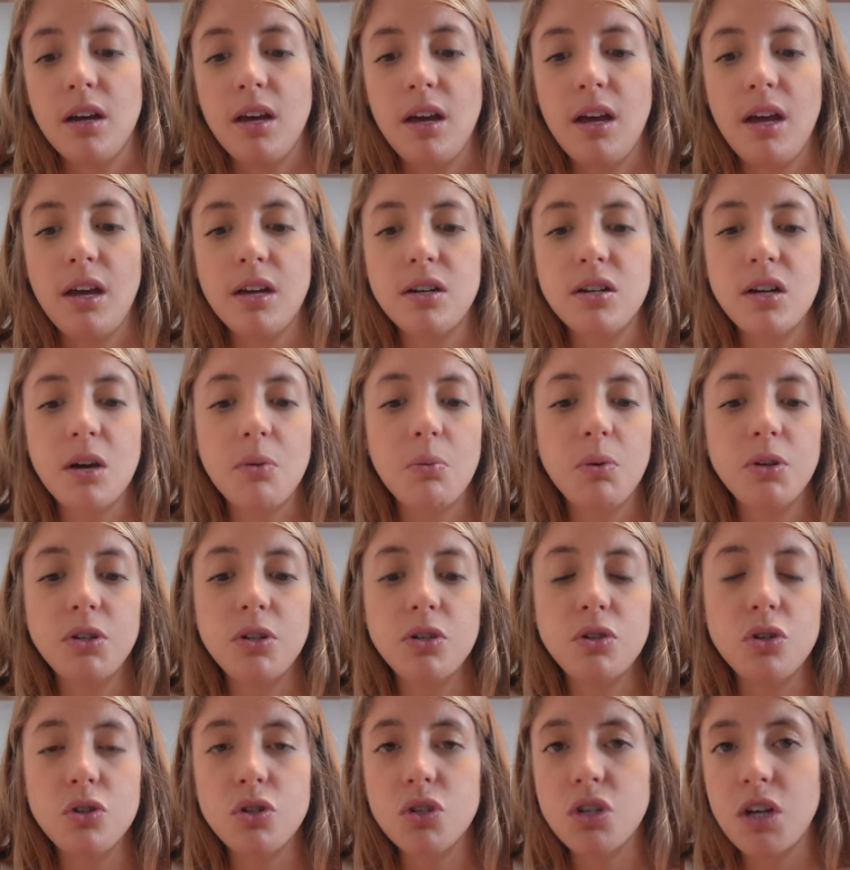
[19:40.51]
And I
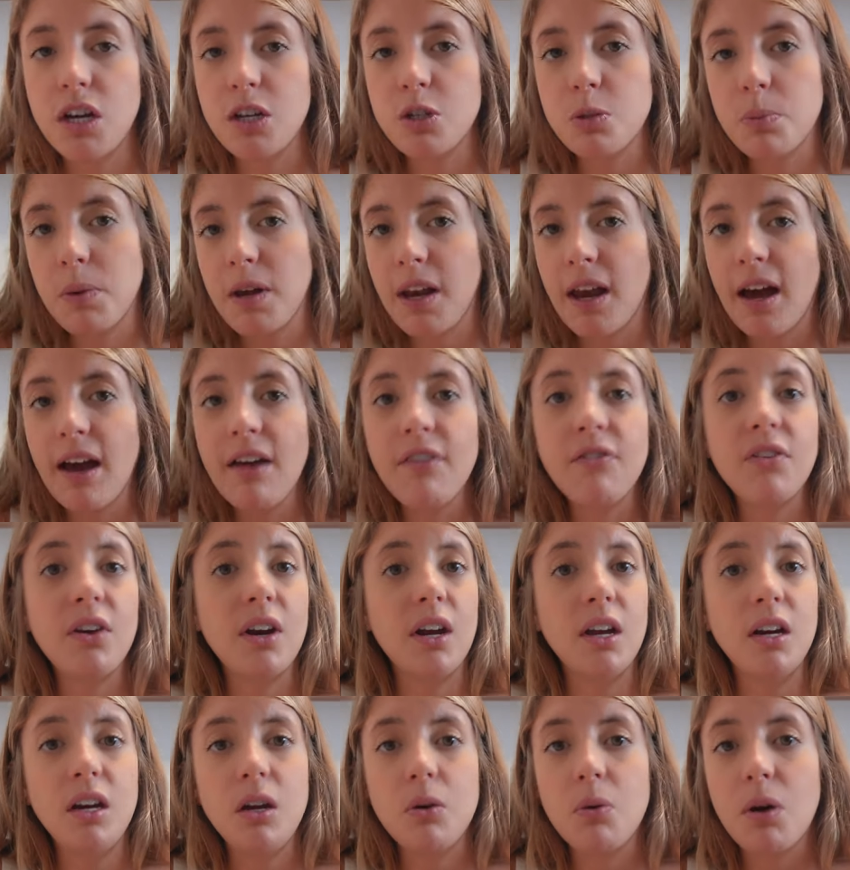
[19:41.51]
wanted to change my life, and
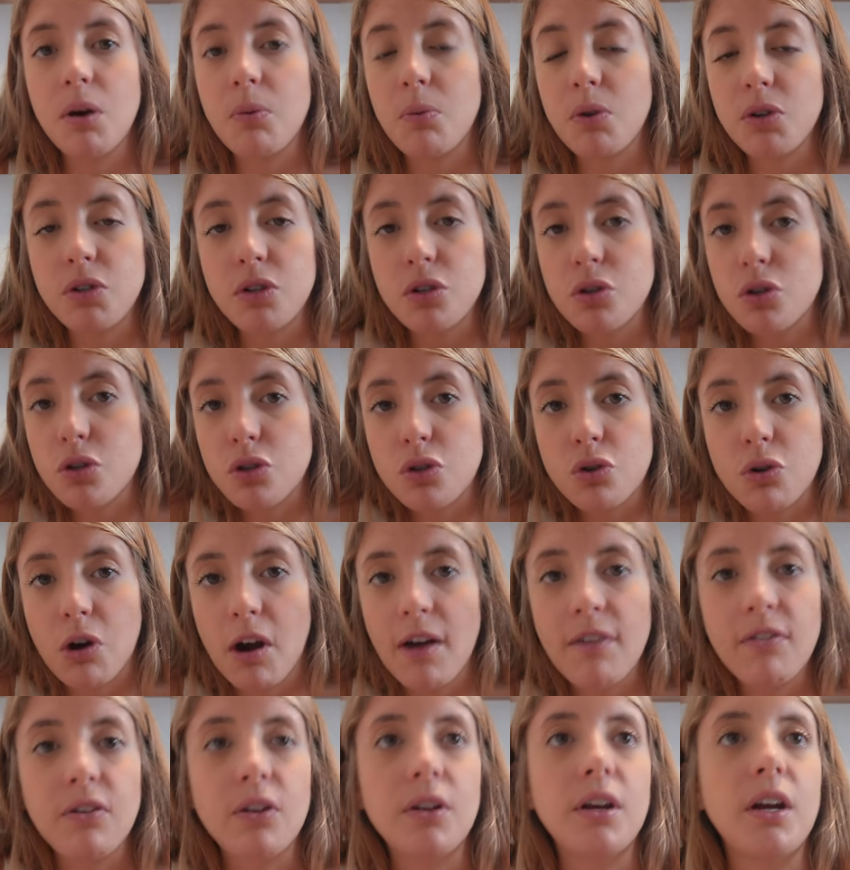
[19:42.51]
I knew I wanted to
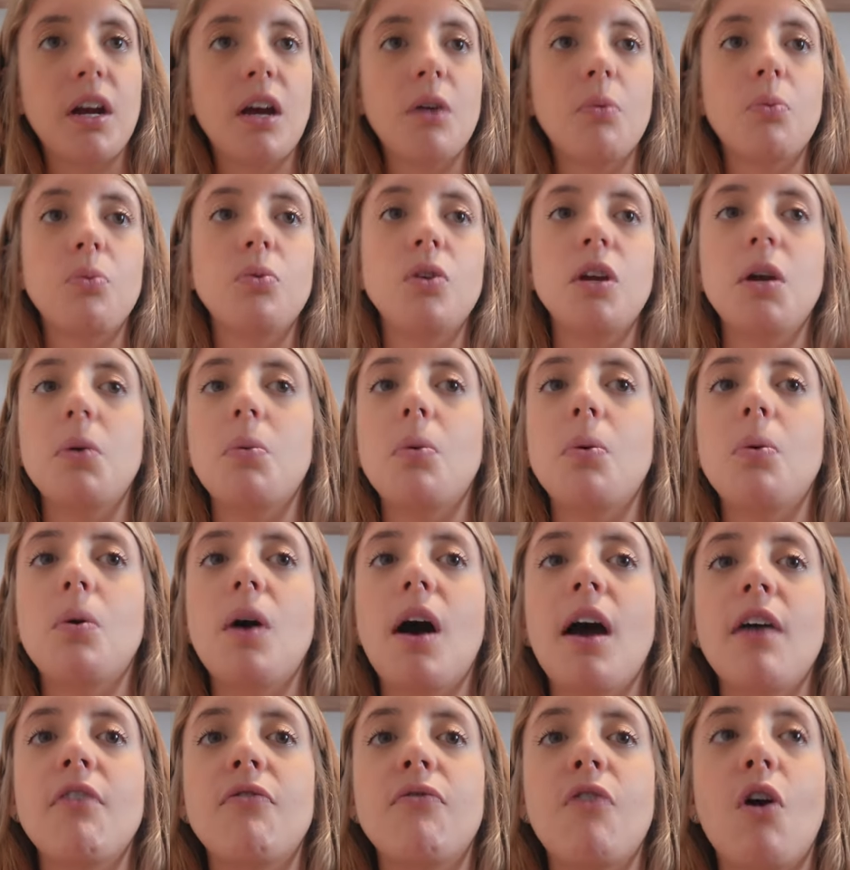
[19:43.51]
travel, and I knew
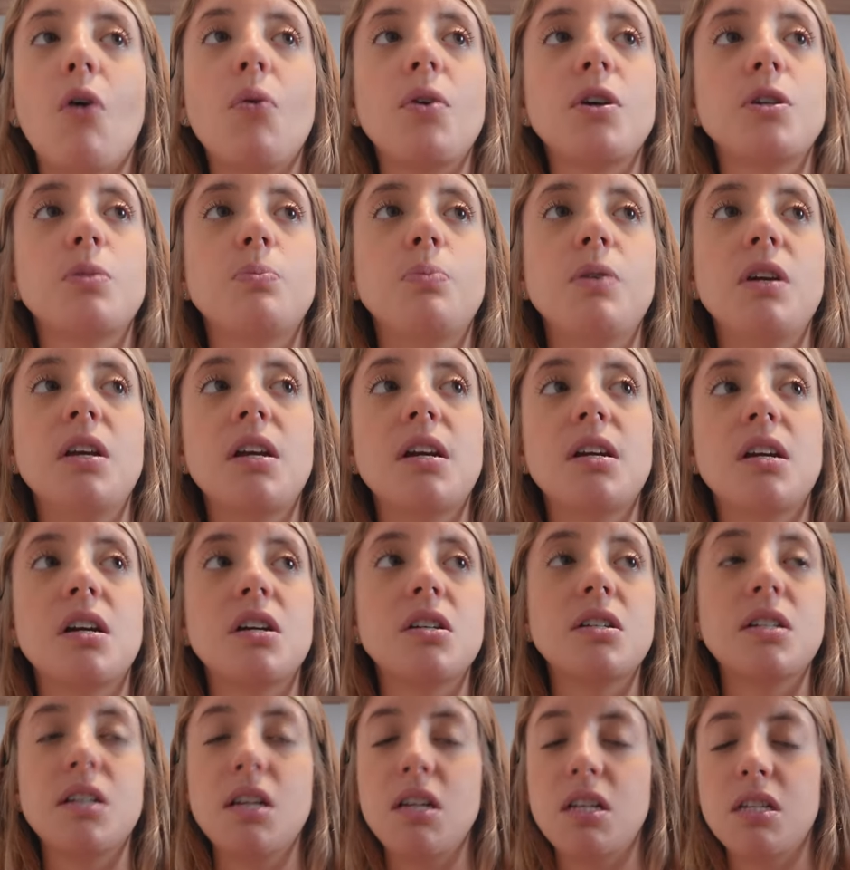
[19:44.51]
I've always been an
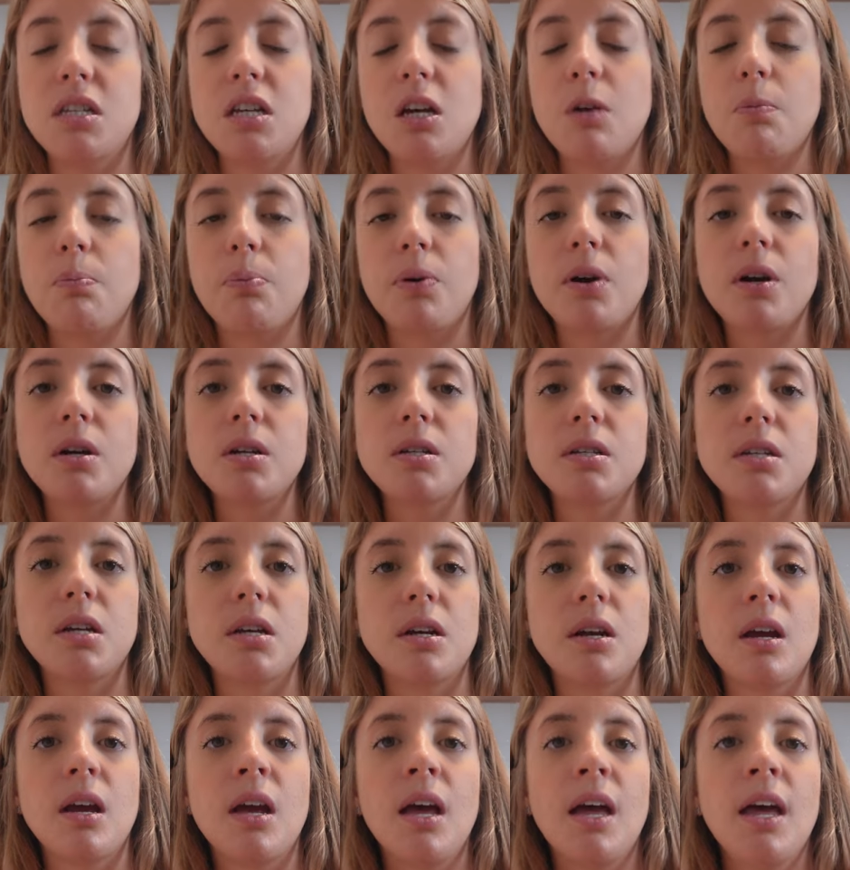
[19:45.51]
artistic
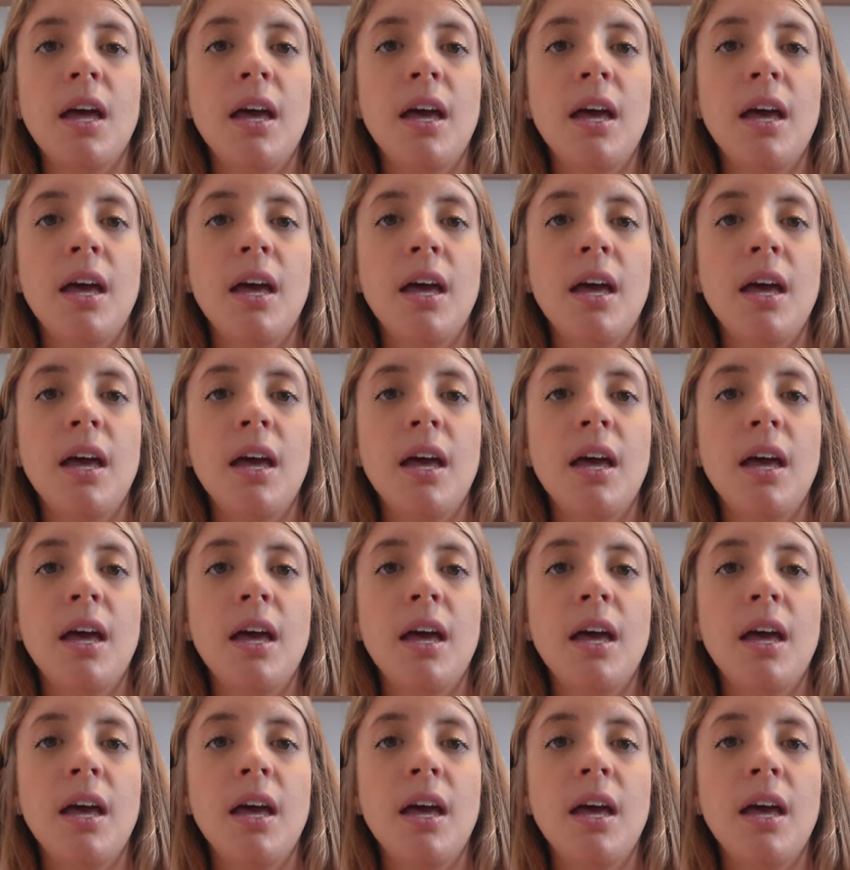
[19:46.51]
person.